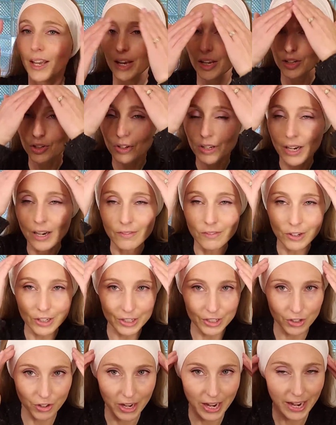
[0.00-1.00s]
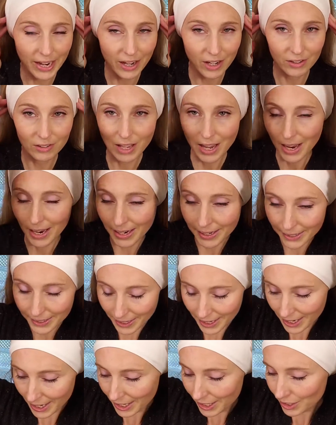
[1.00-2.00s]
you're covering your
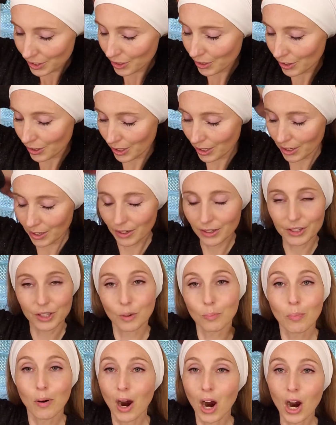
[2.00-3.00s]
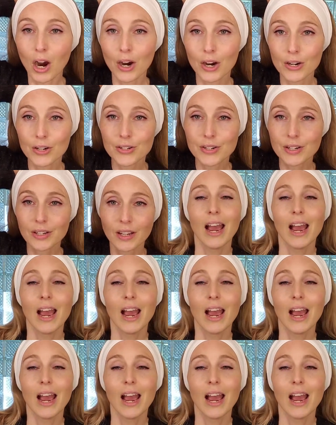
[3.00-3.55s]
hairline, your part,